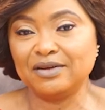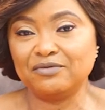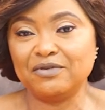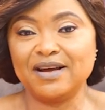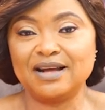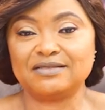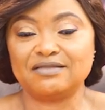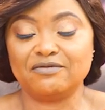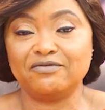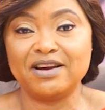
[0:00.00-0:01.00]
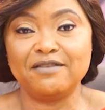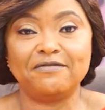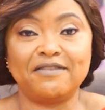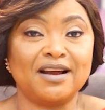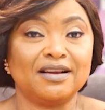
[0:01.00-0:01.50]
We've had very
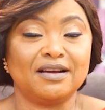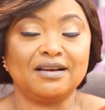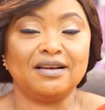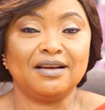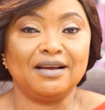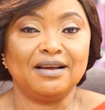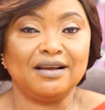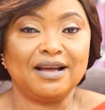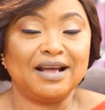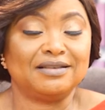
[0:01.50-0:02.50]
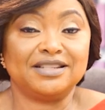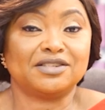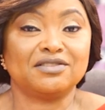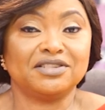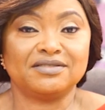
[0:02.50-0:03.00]
frank
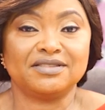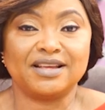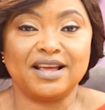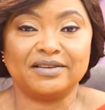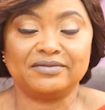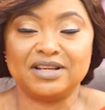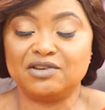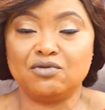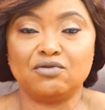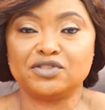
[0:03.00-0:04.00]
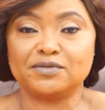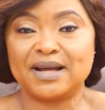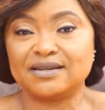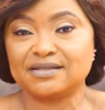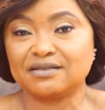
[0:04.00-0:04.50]
discussions here, a
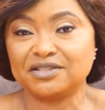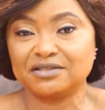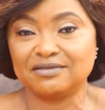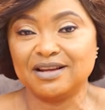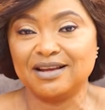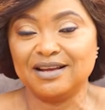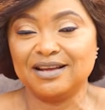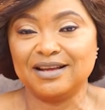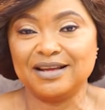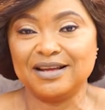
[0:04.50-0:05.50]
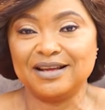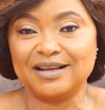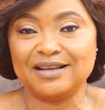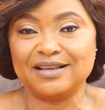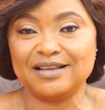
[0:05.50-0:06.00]
no-holds-barred discussion.
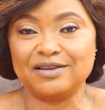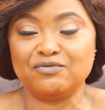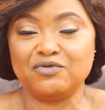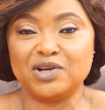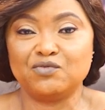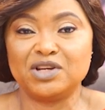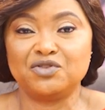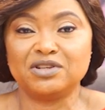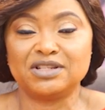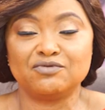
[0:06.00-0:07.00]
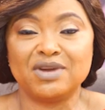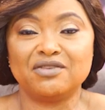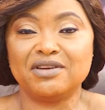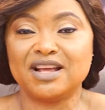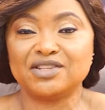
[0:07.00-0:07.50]
We are
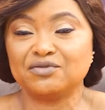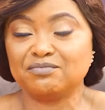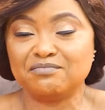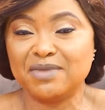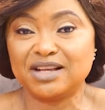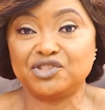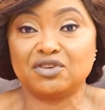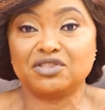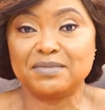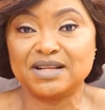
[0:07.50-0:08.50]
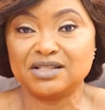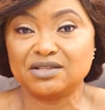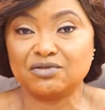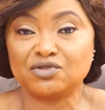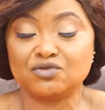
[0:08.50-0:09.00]
not here to make judgments
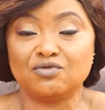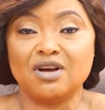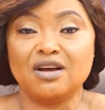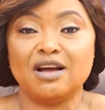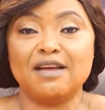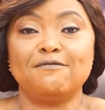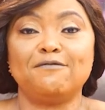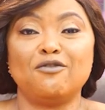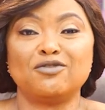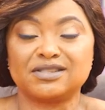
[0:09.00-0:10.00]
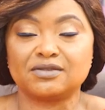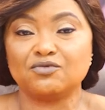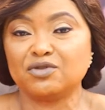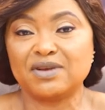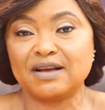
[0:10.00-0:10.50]
or to enforce
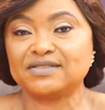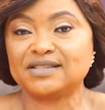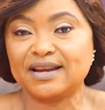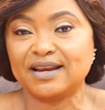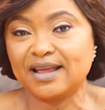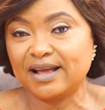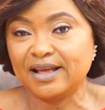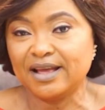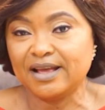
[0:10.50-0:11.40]
what we have said here.